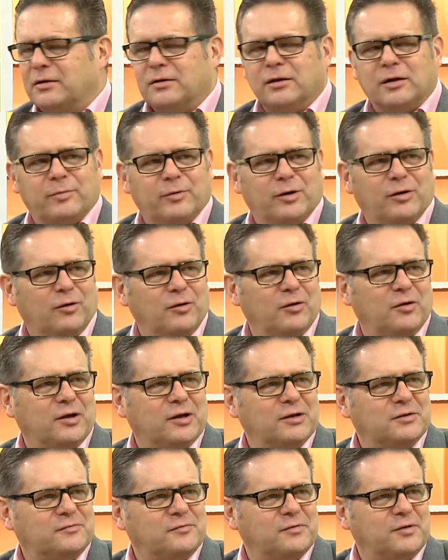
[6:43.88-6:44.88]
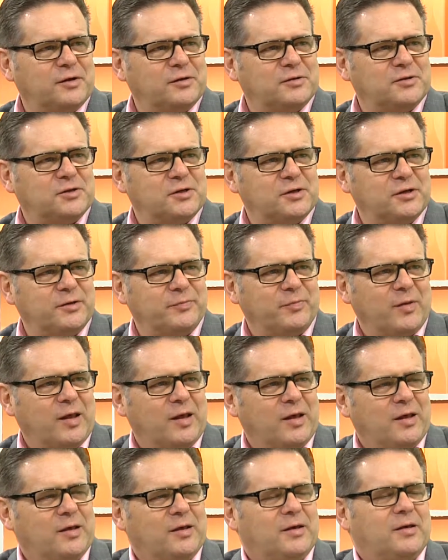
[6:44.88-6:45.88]
to think about holidays for next year,
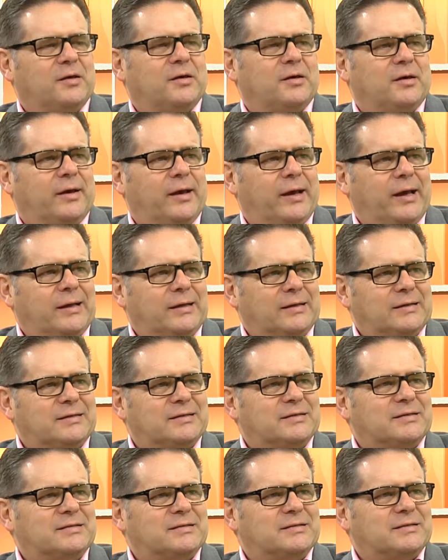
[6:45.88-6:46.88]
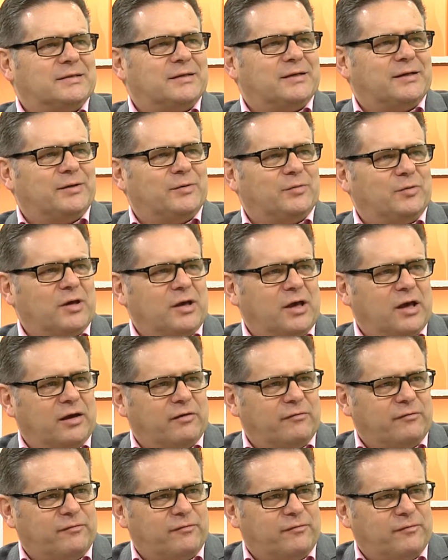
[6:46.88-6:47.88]
and we
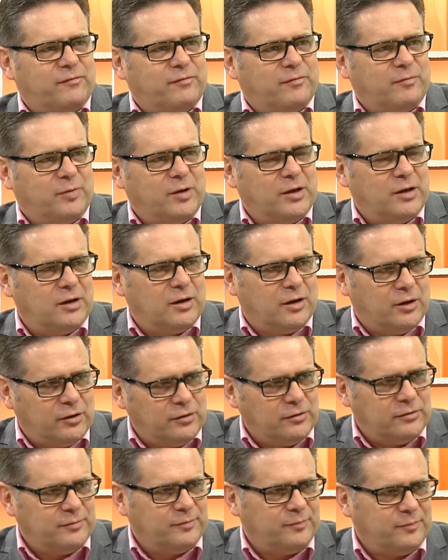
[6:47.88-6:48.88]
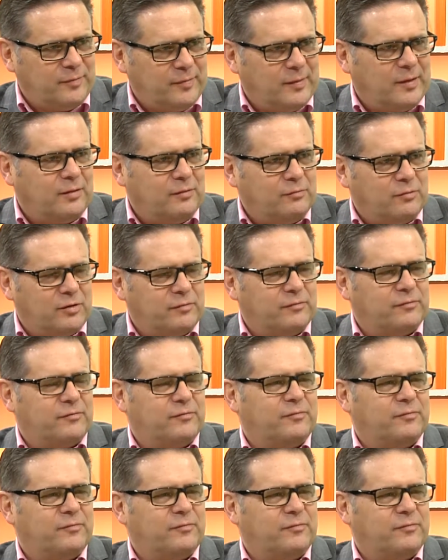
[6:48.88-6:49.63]
have P&O. We've